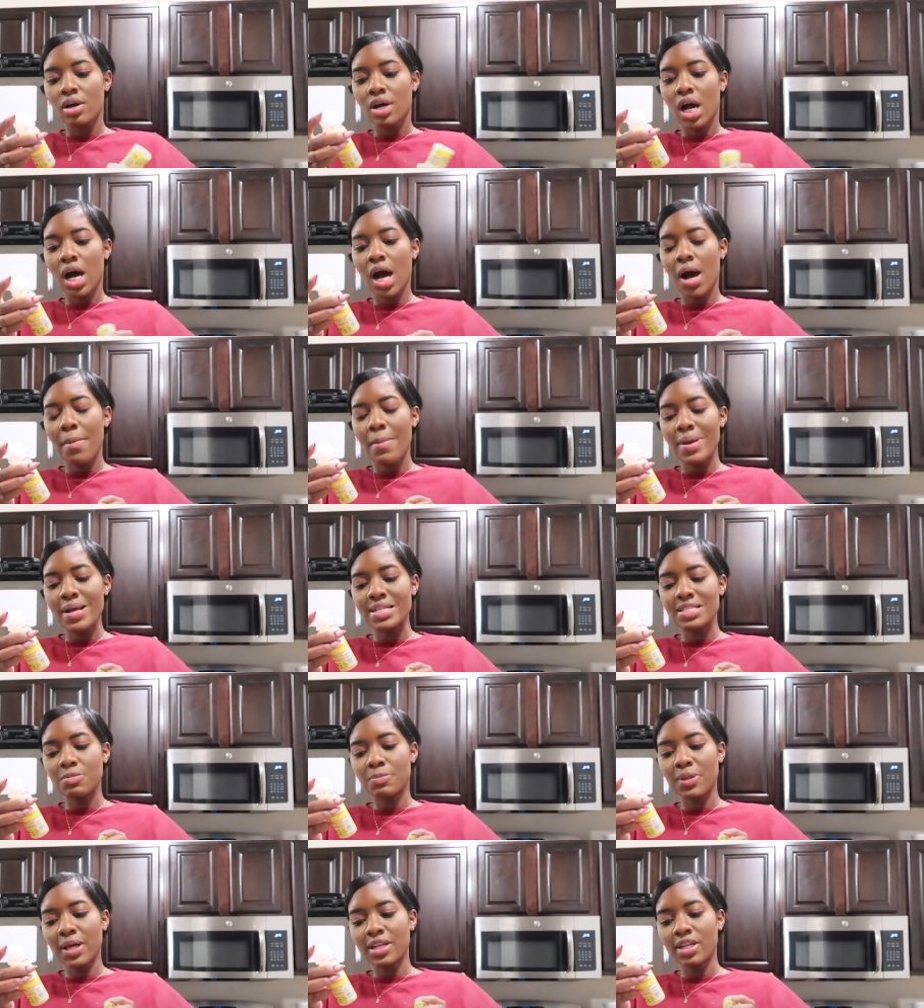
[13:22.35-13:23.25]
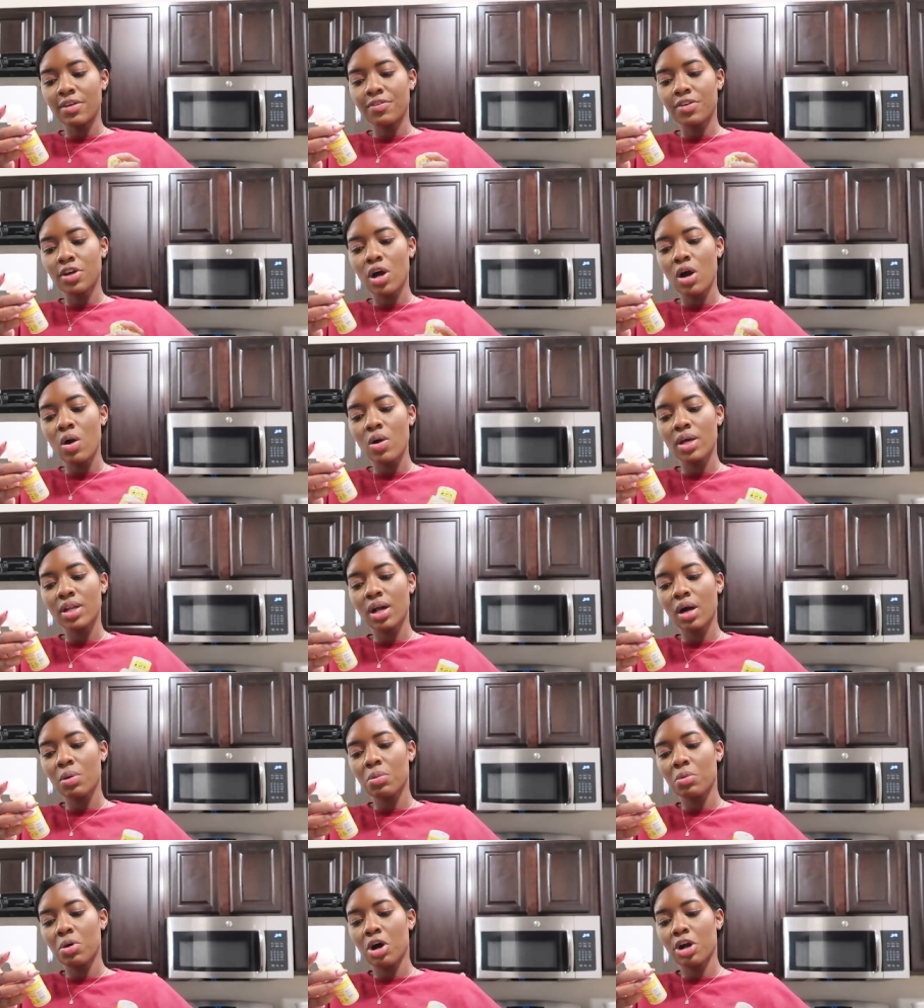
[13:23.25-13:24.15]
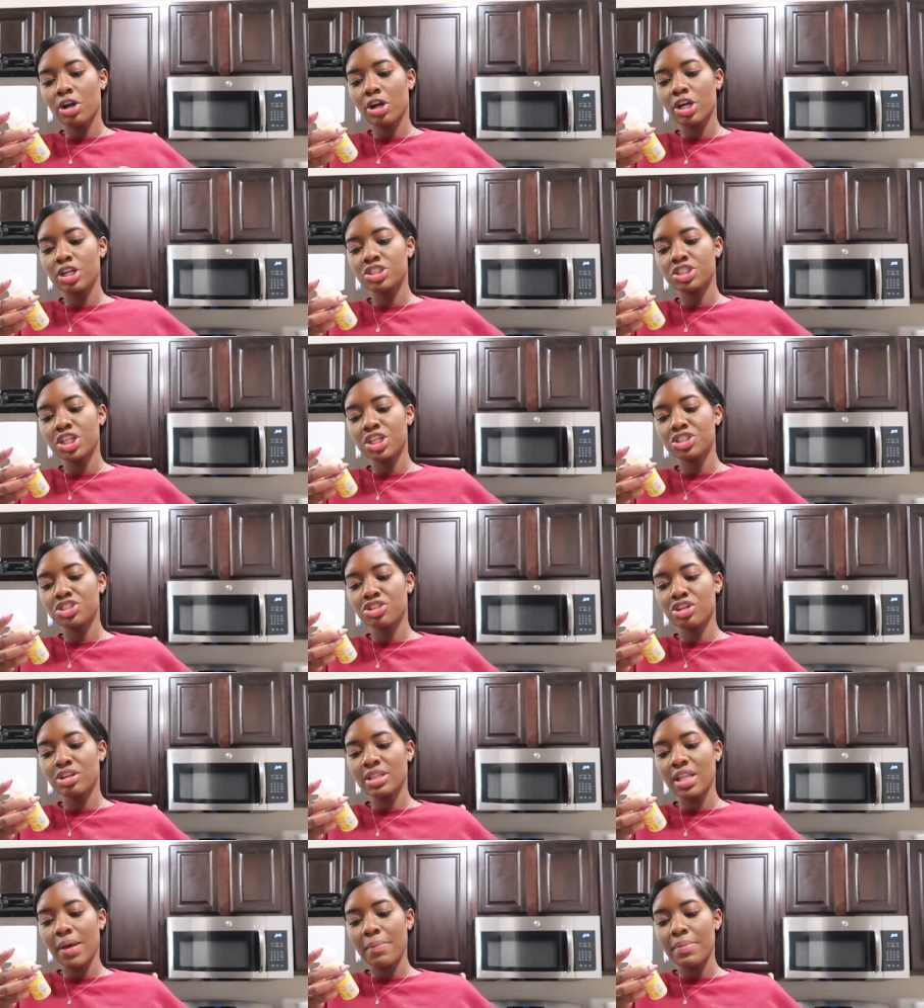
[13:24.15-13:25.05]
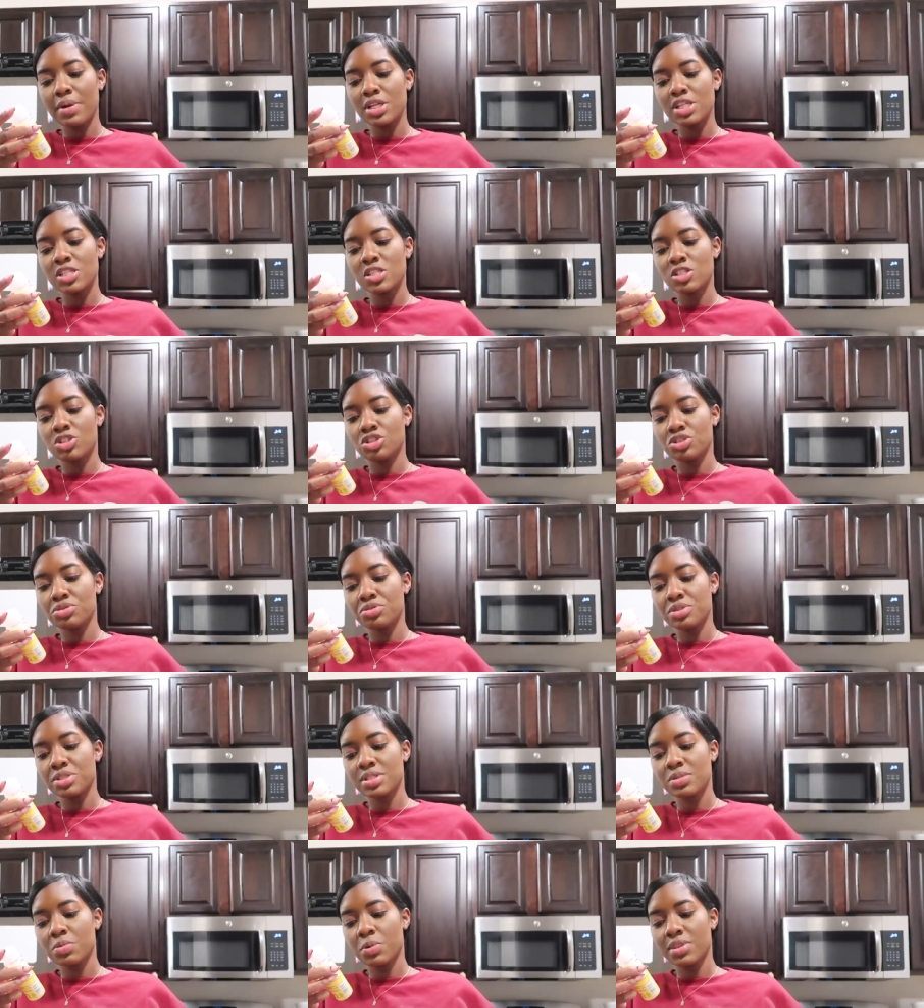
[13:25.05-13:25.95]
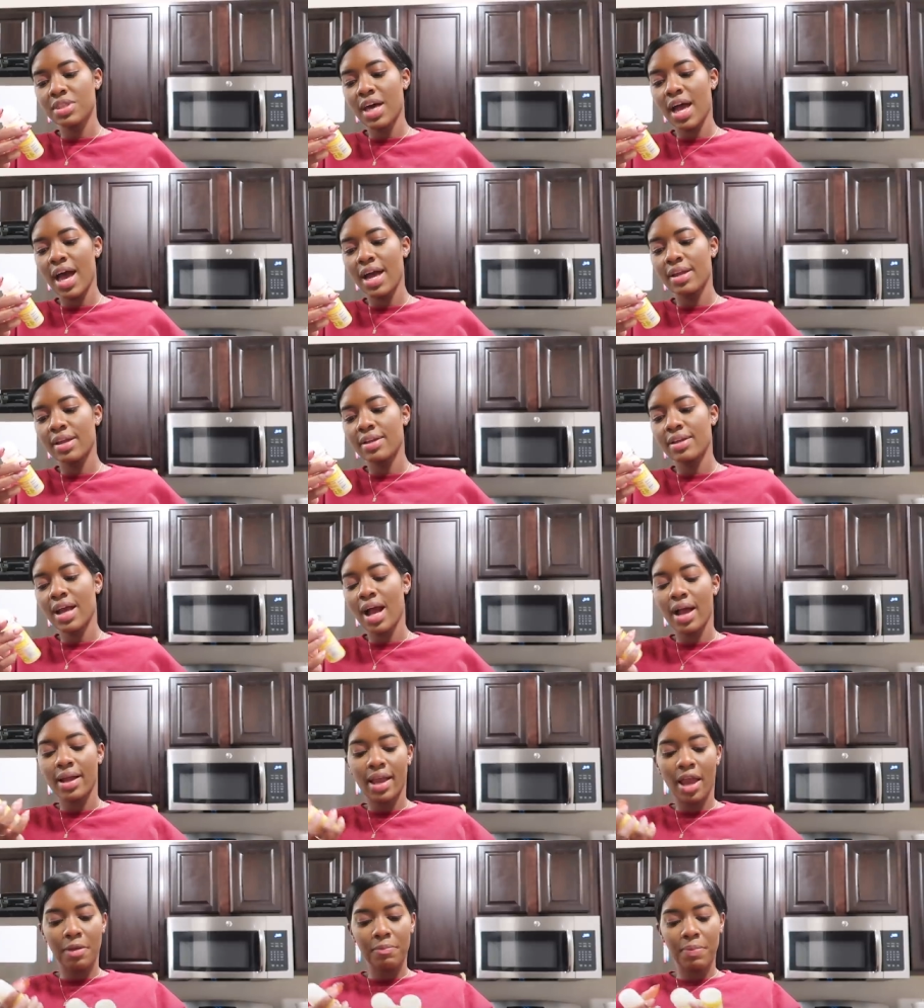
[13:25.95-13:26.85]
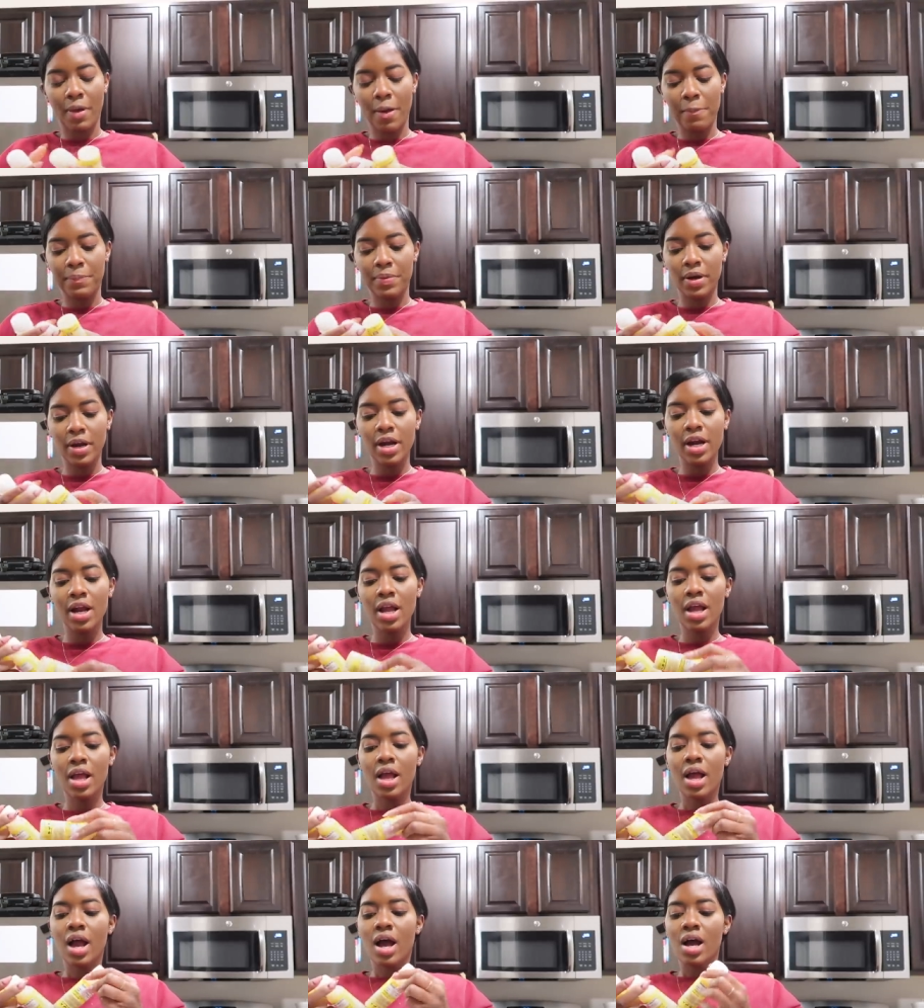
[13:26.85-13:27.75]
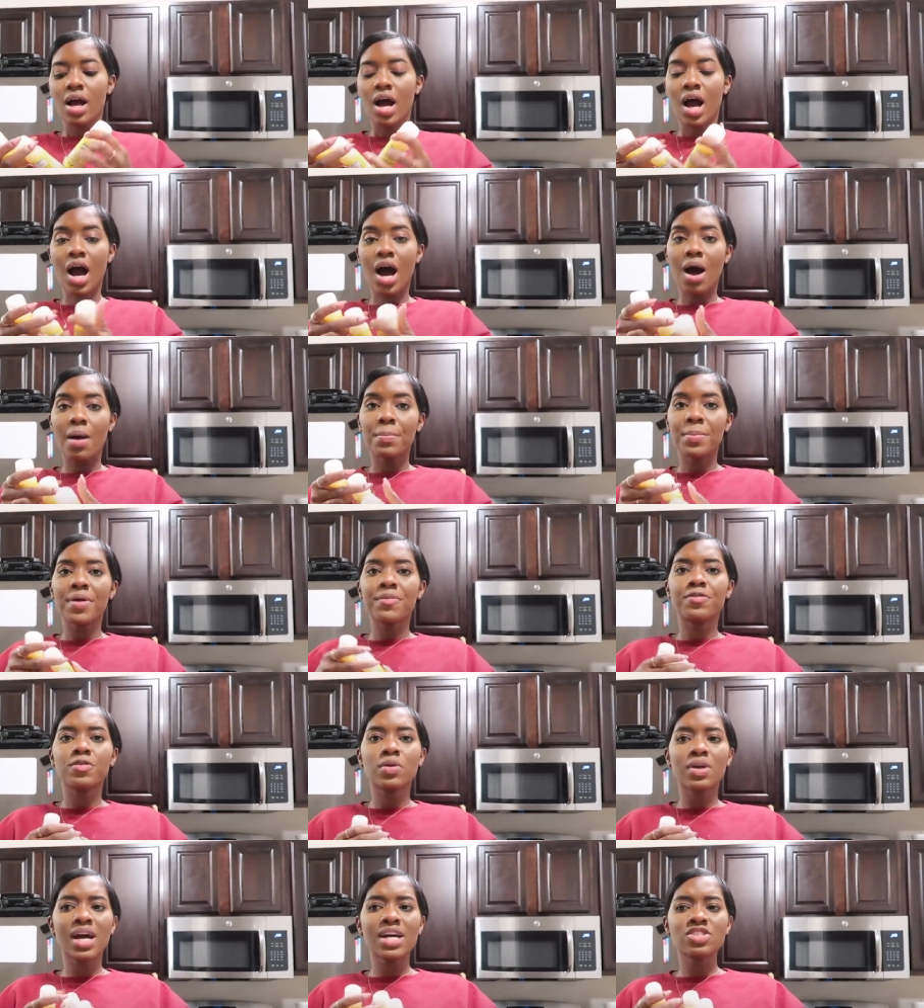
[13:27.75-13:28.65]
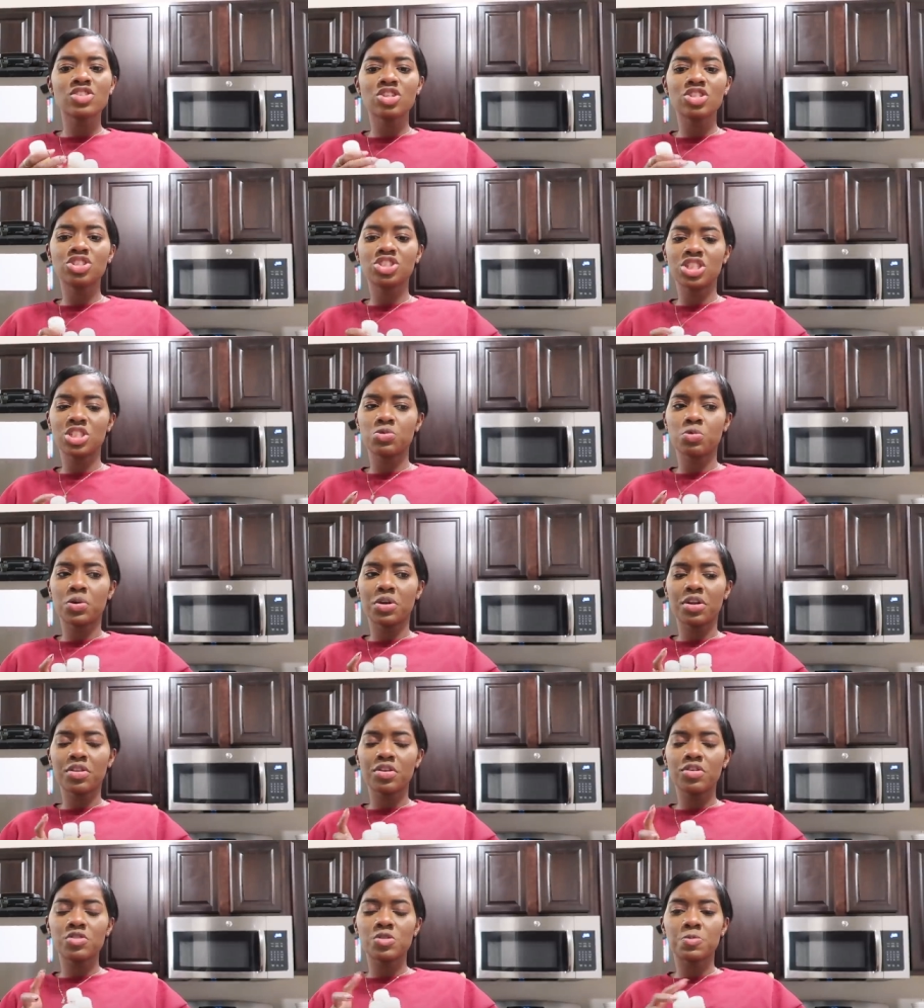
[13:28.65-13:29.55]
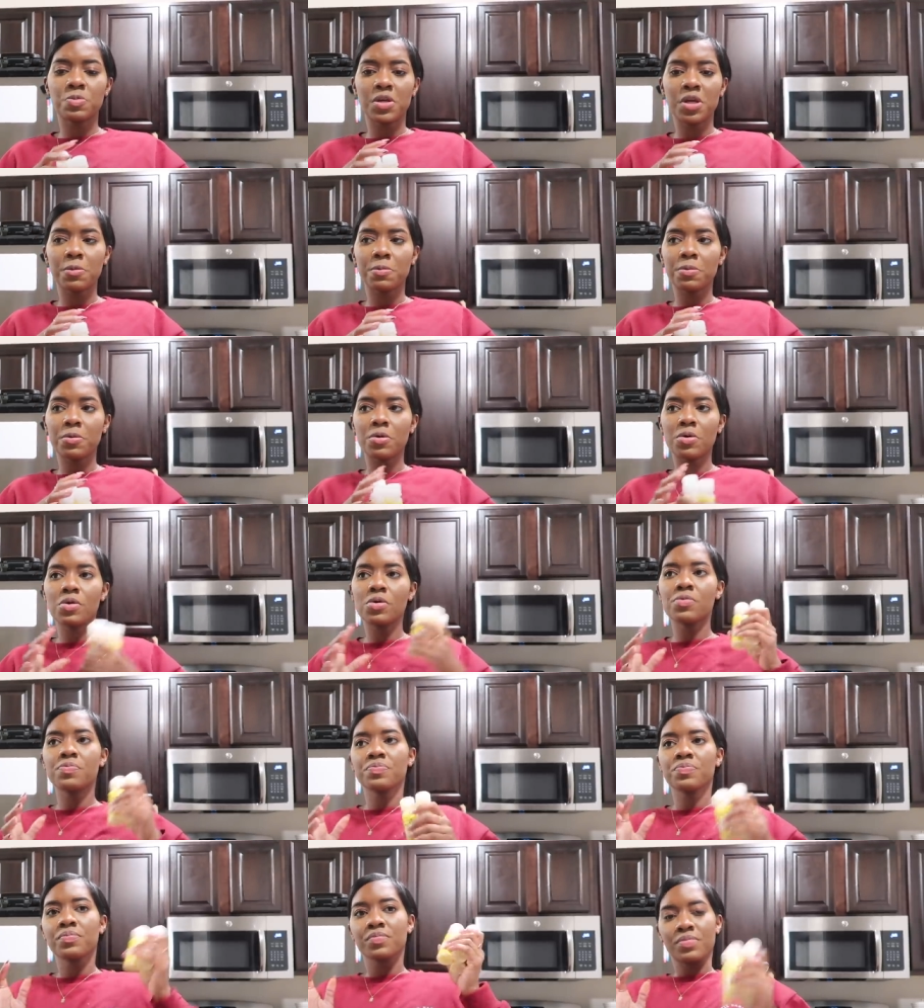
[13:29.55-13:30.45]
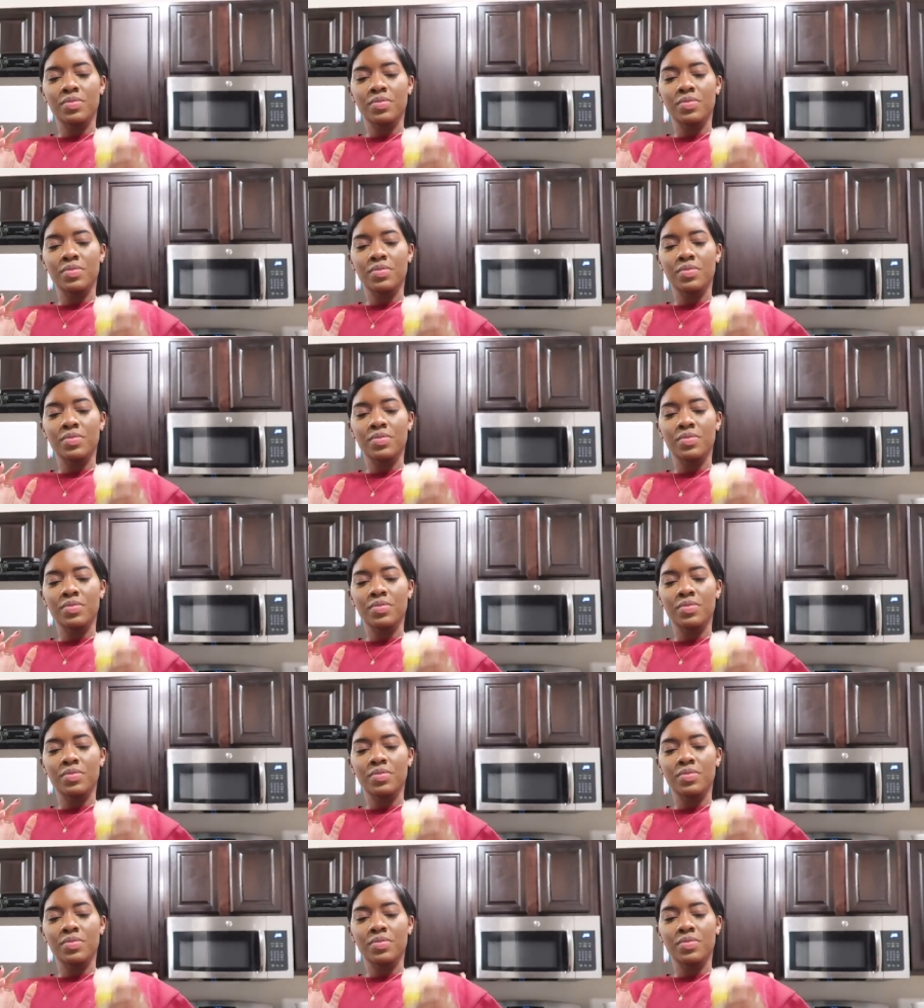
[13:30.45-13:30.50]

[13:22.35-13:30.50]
Um, it's a blend of coconut water, ginger, lemon juice with added cayenne pepper. Um, if you guys are just one of those people,